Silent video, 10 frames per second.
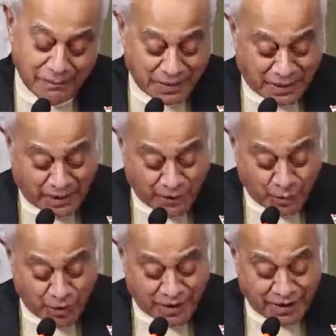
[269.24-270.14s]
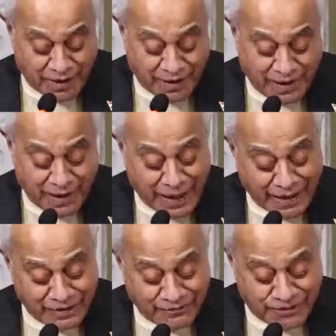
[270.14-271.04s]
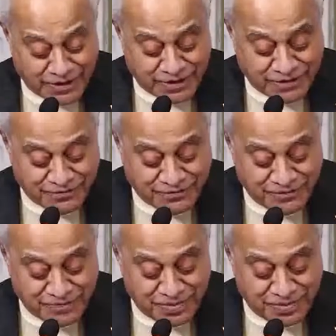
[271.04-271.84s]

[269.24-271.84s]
but hardworking and effective.